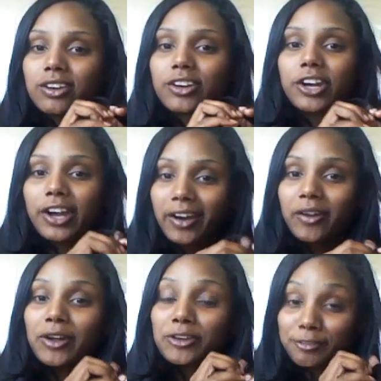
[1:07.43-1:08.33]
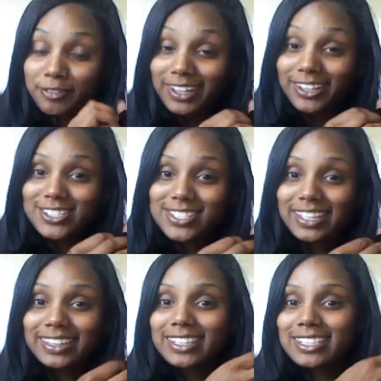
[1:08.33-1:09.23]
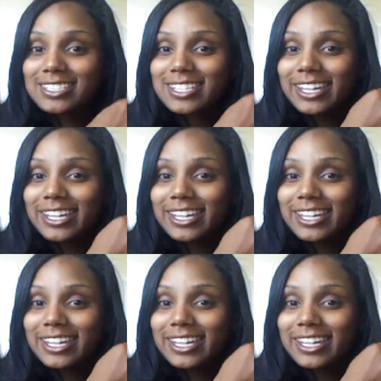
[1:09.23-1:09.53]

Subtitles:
or your hair around your fingers like this,